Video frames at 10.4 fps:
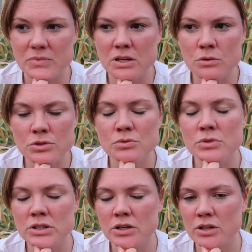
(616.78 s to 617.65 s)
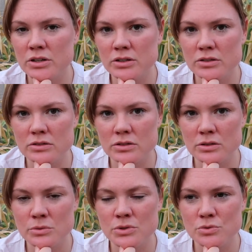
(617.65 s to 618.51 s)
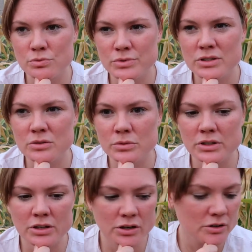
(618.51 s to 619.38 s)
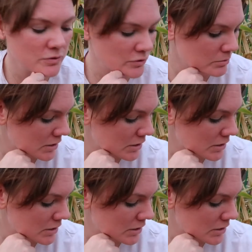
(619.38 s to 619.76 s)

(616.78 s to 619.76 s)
it was really hard. It was really, really hard for